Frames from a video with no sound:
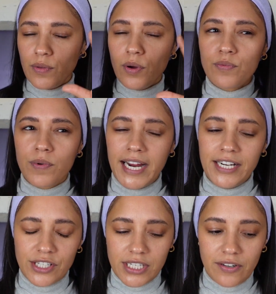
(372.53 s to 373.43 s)
not
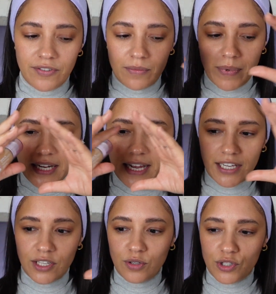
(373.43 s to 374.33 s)
range even, but
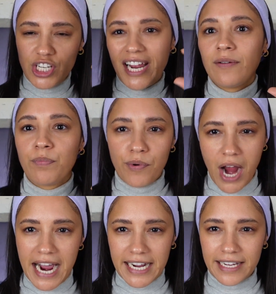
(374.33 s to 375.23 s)
like your shade
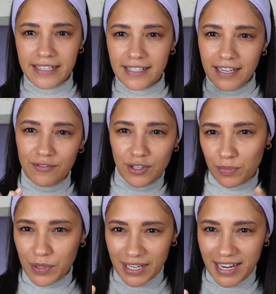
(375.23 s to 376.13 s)
bracket, if you could
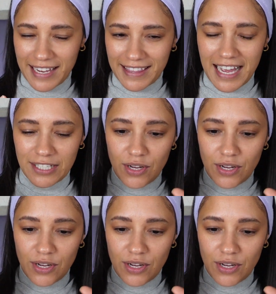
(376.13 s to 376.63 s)
put it like that.